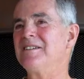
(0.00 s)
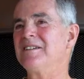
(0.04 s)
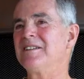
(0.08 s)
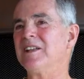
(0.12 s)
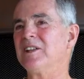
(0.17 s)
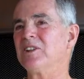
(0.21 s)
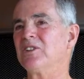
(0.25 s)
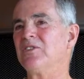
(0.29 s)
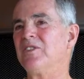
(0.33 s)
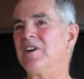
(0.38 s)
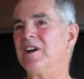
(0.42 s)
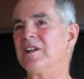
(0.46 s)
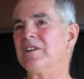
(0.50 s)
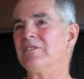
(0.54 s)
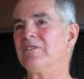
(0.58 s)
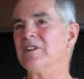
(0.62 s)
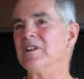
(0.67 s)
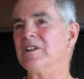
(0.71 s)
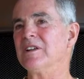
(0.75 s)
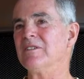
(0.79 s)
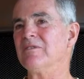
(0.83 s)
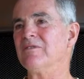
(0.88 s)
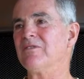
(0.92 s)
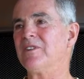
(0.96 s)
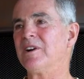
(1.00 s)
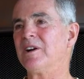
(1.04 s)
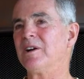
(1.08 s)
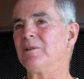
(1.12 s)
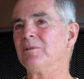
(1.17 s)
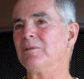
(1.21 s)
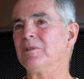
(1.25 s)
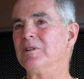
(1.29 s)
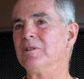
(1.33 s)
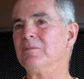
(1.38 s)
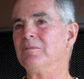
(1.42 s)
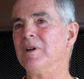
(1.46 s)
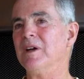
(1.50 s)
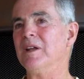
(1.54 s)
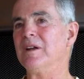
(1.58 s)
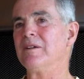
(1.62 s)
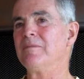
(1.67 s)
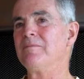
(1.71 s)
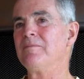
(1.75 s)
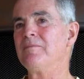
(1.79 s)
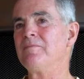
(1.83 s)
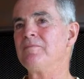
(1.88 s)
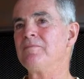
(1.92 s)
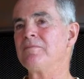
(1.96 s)
and that's fine if you need firewood. But
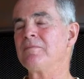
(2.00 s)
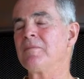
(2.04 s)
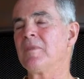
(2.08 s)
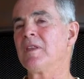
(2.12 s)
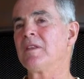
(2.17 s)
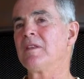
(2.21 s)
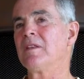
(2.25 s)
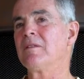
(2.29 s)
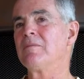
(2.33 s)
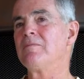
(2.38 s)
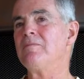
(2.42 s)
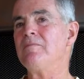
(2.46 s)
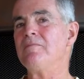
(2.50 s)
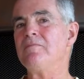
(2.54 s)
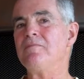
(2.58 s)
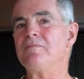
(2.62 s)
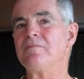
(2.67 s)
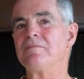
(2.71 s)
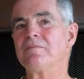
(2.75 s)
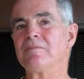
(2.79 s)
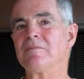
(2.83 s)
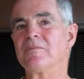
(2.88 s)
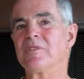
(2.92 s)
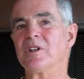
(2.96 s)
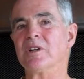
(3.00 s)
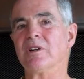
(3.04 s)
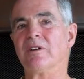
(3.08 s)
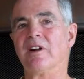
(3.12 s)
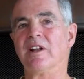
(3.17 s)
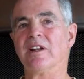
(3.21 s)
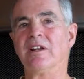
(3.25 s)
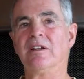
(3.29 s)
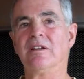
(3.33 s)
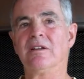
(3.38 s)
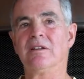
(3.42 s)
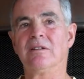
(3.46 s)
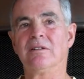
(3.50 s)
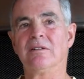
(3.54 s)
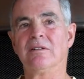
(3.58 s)
so you ready?